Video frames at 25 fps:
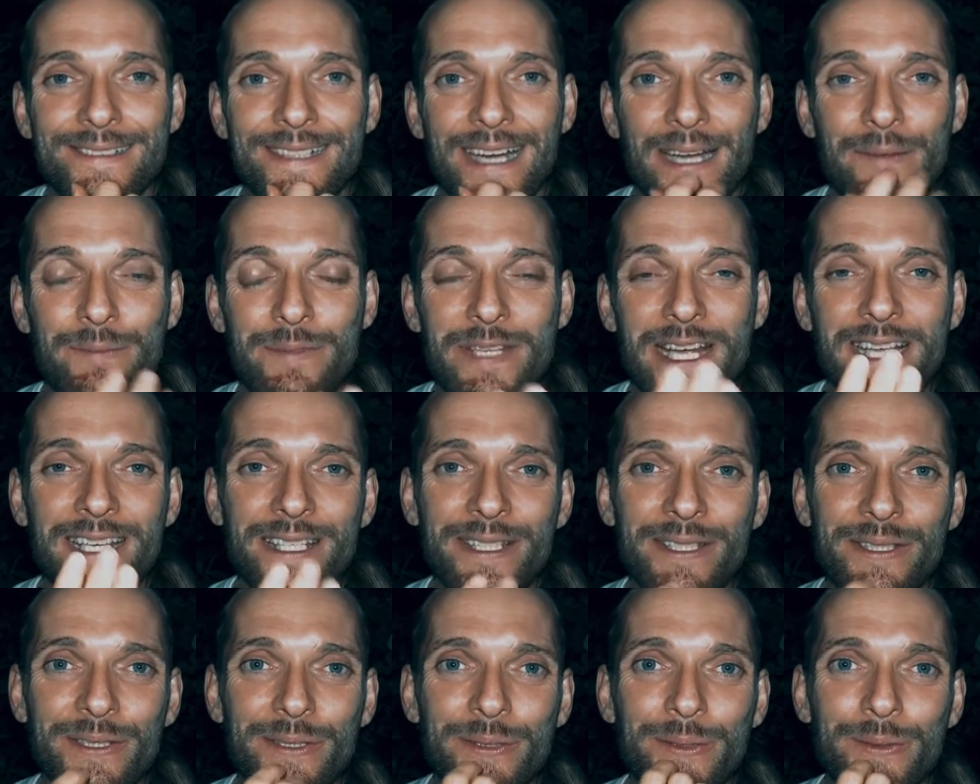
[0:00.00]
I'm
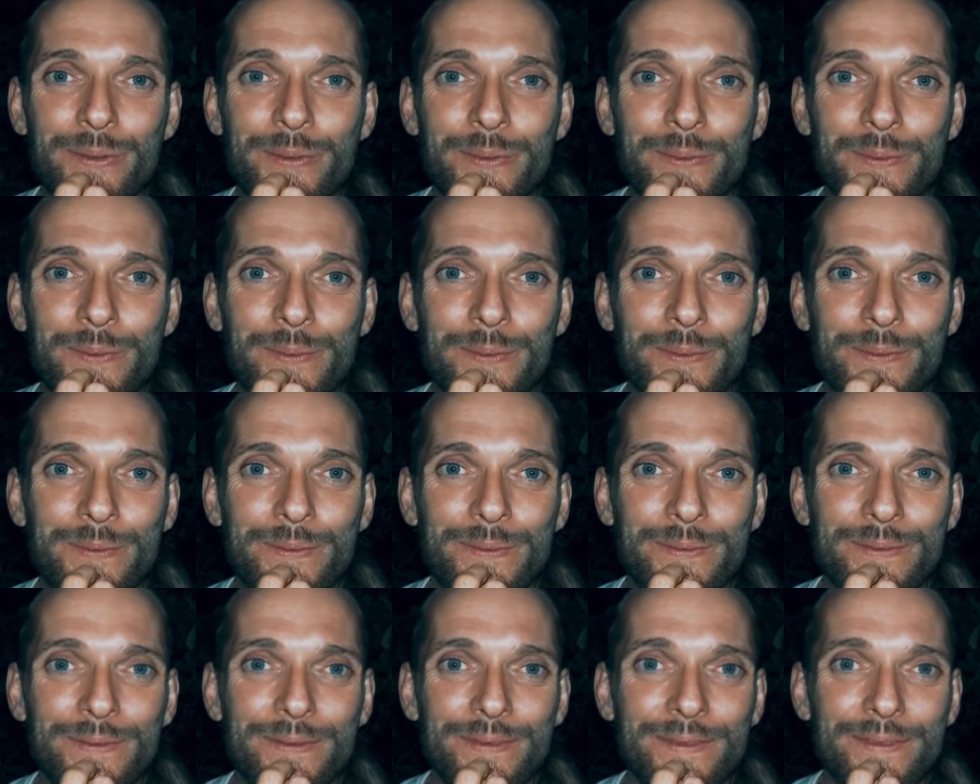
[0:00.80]
telling you.
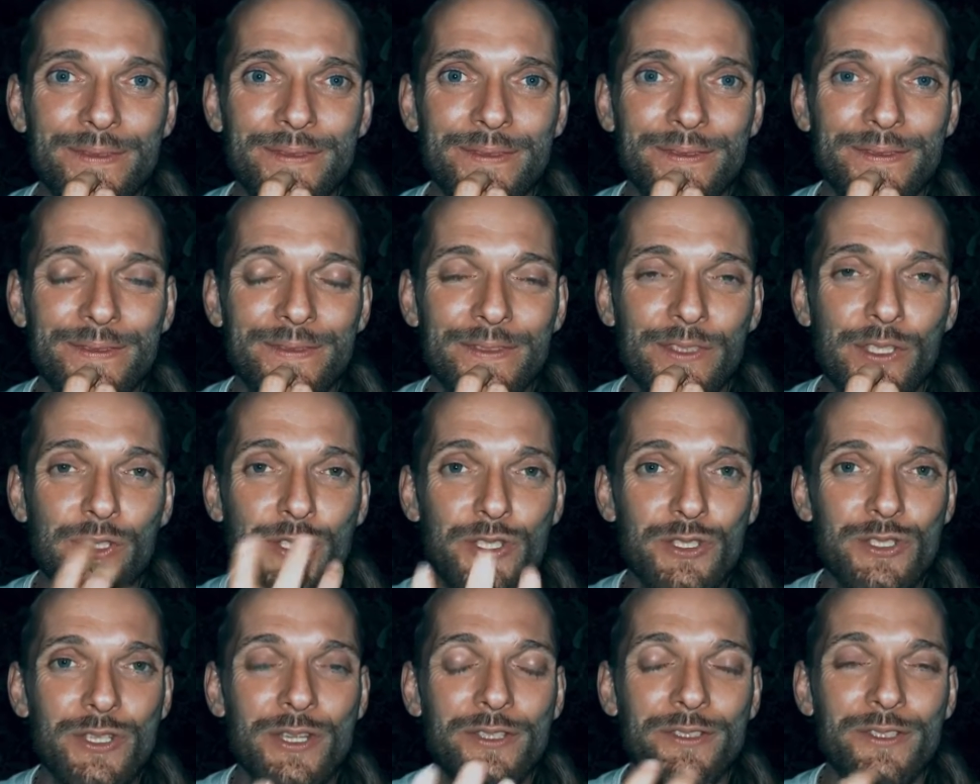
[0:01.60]
You're
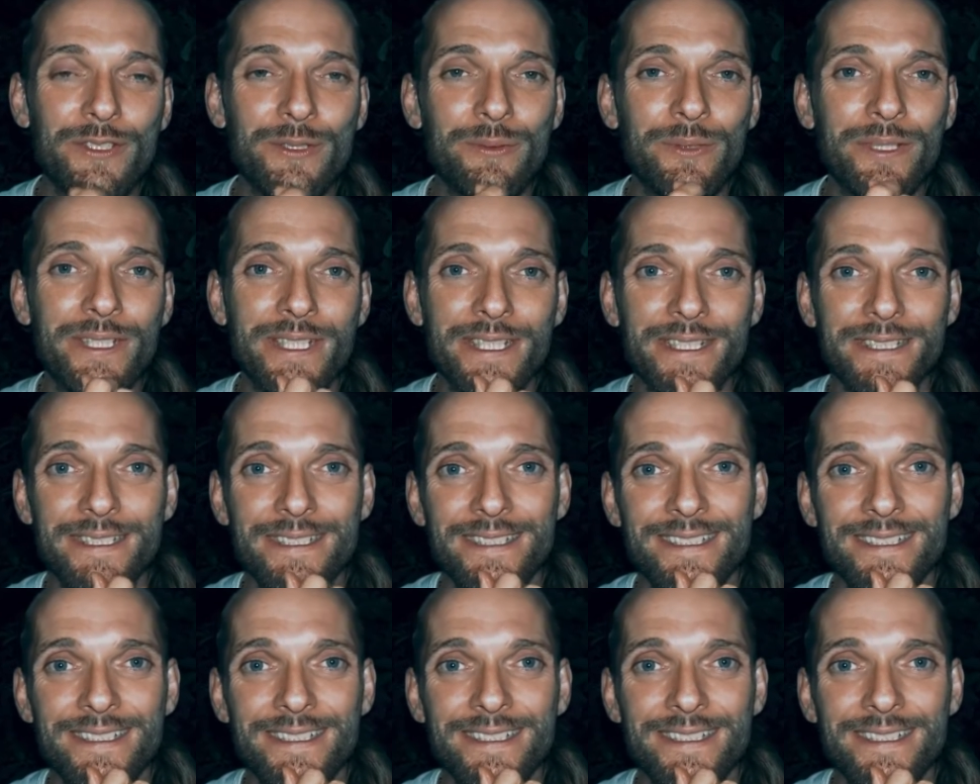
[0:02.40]
just not doing it.